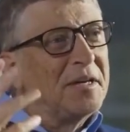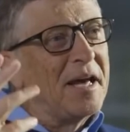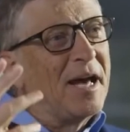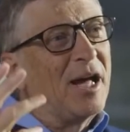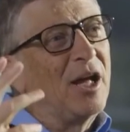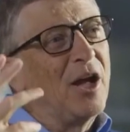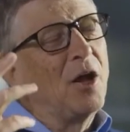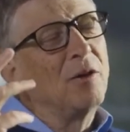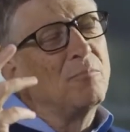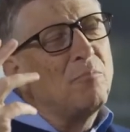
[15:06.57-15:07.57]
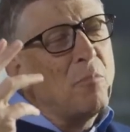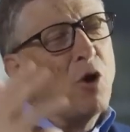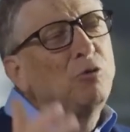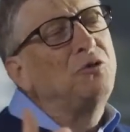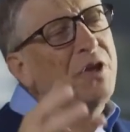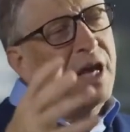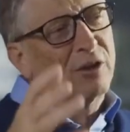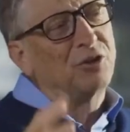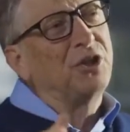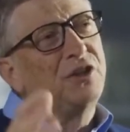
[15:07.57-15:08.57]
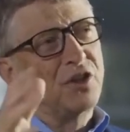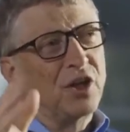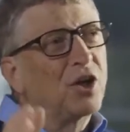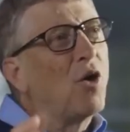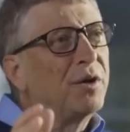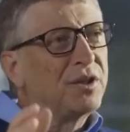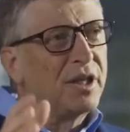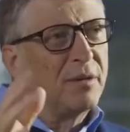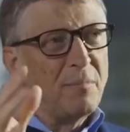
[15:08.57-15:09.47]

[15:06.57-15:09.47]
most of the energy is going to go into the